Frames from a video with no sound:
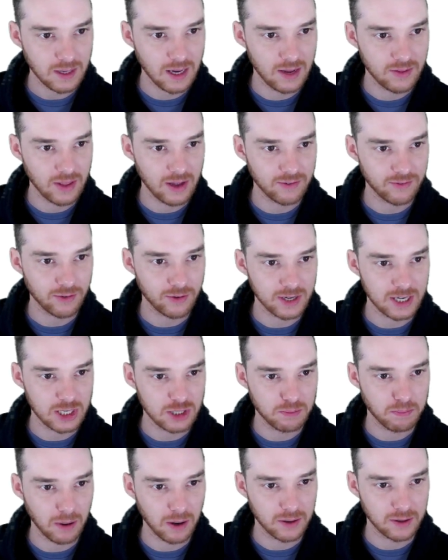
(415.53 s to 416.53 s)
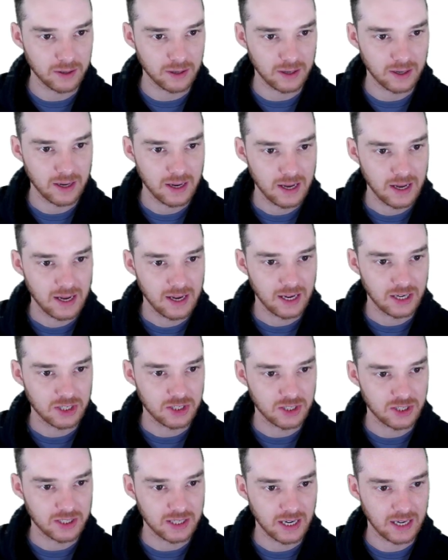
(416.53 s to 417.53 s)
And then for each button, it's
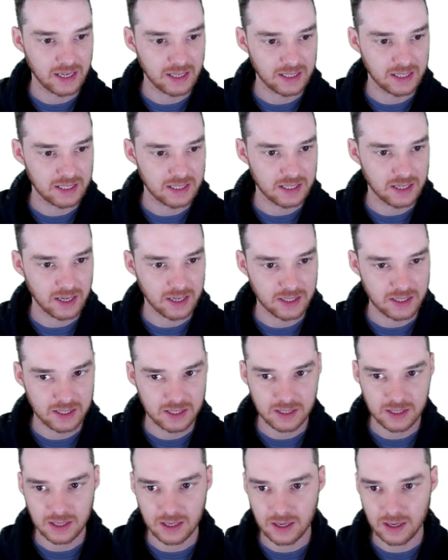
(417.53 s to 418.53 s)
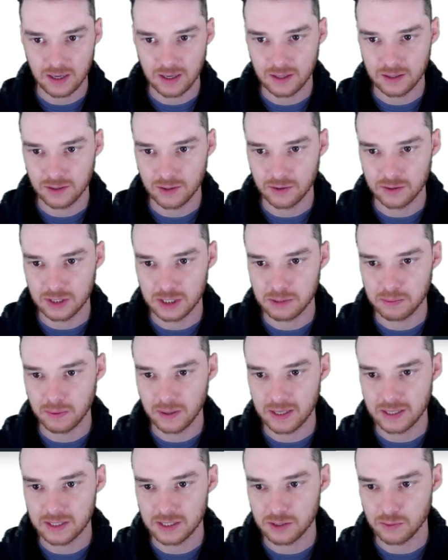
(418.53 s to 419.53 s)
just getting these nice little
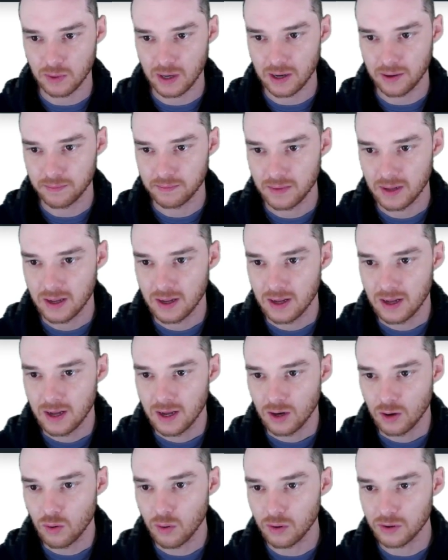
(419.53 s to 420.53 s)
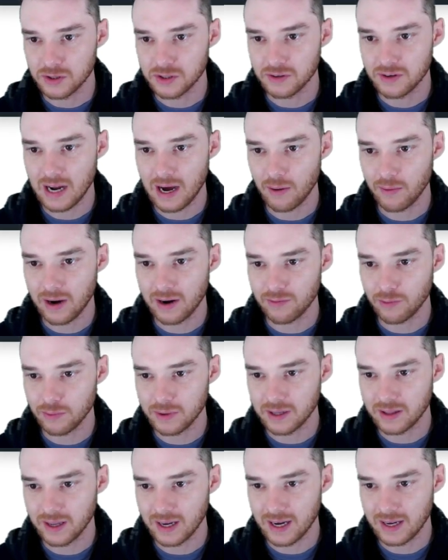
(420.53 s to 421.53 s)
displays as well. Cool, so now whenever
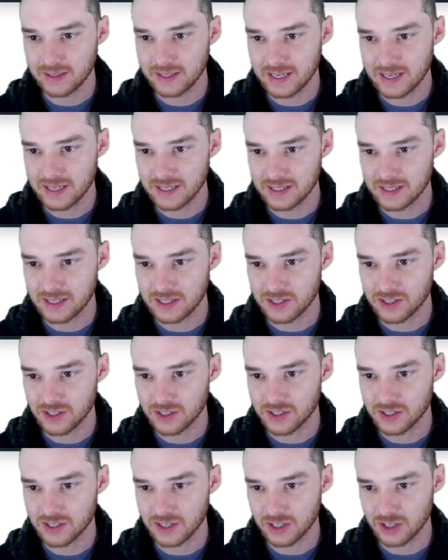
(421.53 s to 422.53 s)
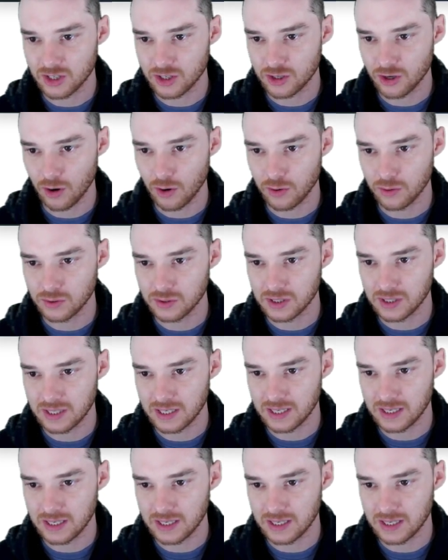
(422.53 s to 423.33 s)
we click on these, it just shows